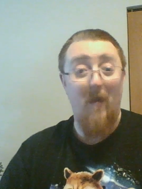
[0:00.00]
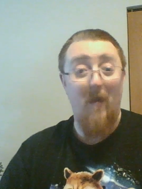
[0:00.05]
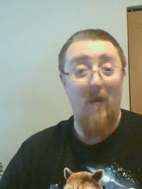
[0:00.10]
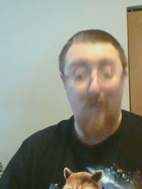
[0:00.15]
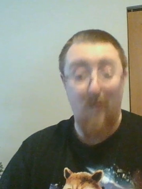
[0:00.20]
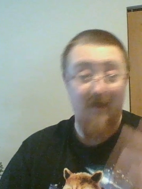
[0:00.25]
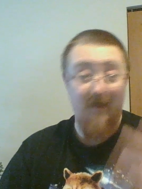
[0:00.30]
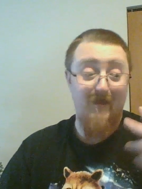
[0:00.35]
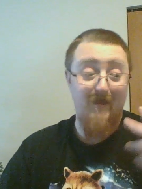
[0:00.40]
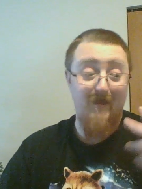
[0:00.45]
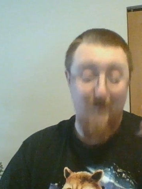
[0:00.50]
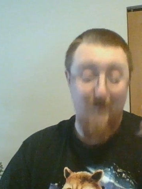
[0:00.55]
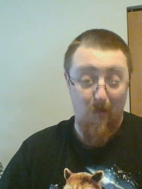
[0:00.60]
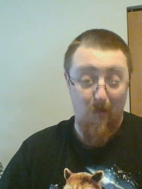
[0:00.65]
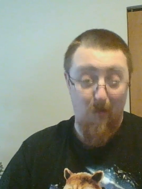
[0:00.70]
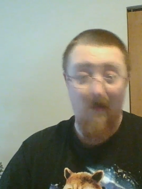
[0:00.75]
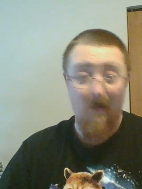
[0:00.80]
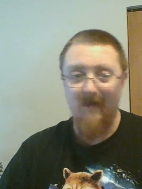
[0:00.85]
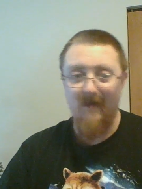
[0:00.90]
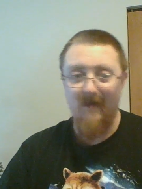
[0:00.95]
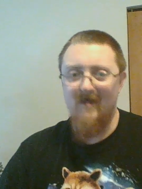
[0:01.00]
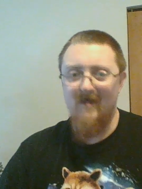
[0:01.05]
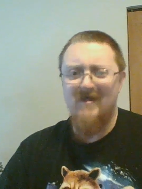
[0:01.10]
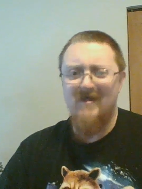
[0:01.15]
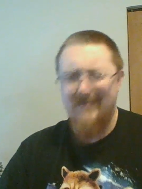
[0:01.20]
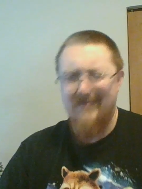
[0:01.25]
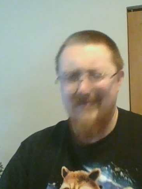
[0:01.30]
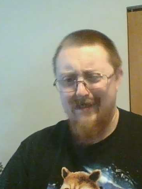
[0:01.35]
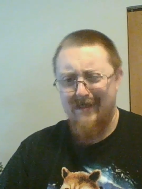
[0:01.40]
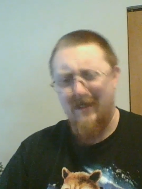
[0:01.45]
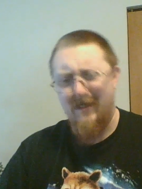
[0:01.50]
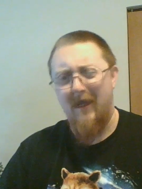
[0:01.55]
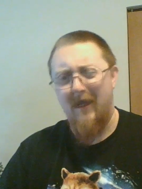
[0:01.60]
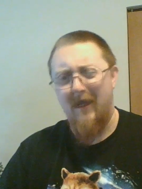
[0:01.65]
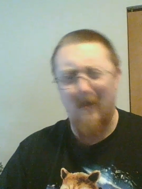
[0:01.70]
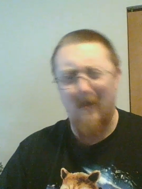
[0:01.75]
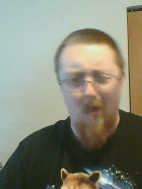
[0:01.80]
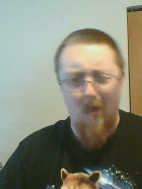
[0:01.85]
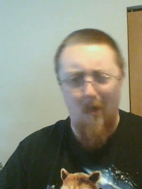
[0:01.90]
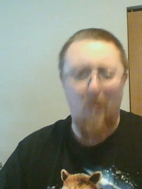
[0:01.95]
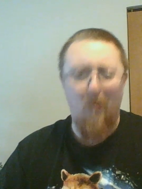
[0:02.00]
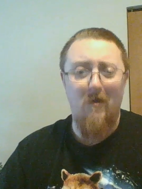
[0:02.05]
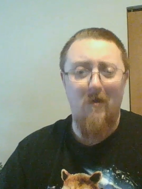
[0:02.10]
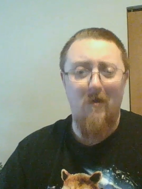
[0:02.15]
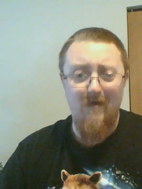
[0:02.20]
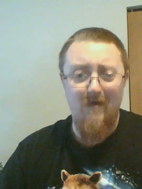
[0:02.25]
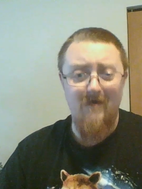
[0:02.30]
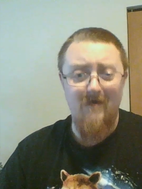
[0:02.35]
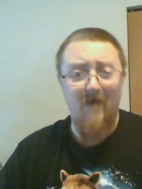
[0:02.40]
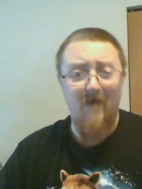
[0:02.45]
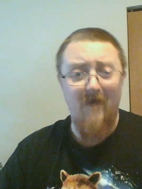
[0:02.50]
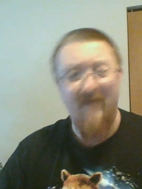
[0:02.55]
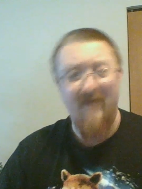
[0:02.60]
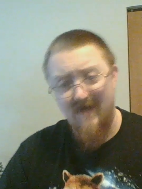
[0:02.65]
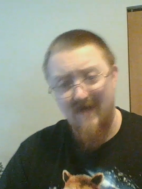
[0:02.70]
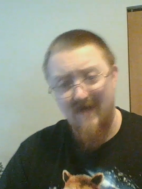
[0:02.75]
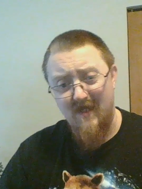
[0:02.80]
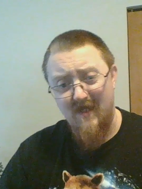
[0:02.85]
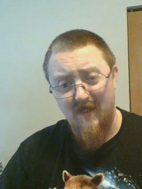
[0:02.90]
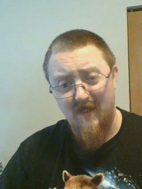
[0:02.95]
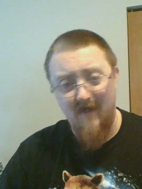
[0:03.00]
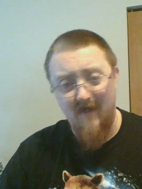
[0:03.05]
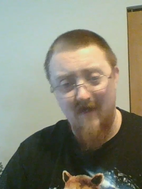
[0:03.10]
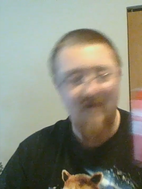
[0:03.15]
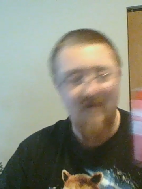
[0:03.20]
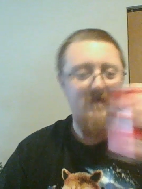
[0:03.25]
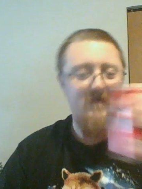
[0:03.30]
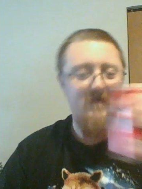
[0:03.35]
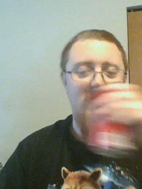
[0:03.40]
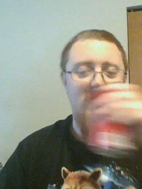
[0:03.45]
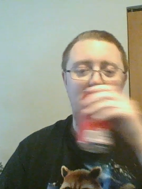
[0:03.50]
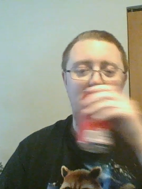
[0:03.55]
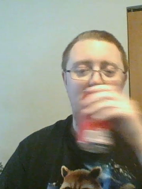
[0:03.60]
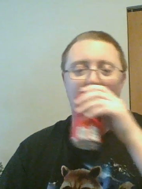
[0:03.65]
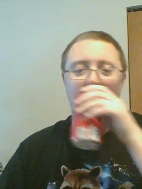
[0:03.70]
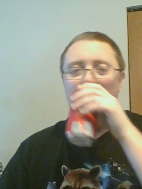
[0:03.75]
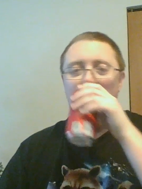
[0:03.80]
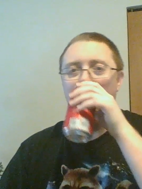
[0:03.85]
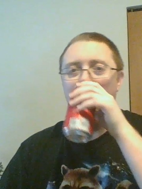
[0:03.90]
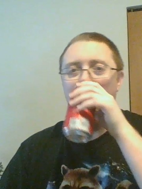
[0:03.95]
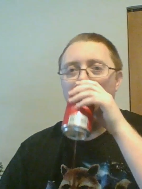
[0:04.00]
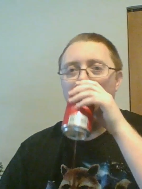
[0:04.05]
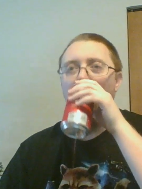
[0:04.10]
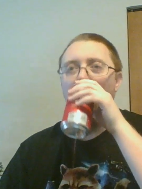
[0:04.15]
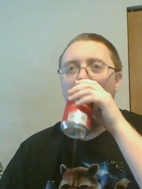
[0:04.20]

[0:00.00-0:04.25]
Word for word: I really enjoy it. I'll take a Coke over it any day. Um,